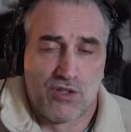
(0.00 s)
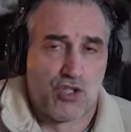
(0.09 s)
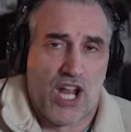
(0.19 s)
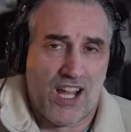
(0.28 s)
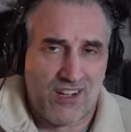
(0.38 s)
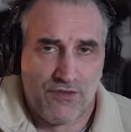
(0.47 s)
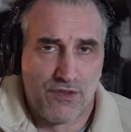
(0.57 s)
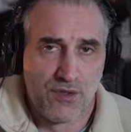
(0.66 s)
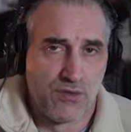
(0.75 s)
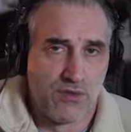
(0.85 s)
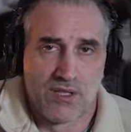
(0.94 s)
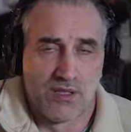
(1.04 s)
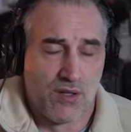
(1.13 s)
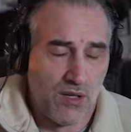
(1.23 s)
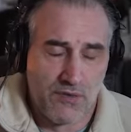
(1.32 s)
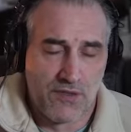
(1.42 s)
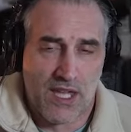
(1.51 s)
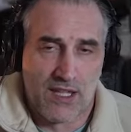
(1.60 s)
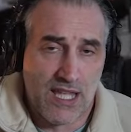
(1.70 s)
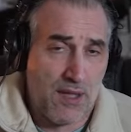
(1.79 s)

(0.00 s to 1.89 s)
junk food and all of that,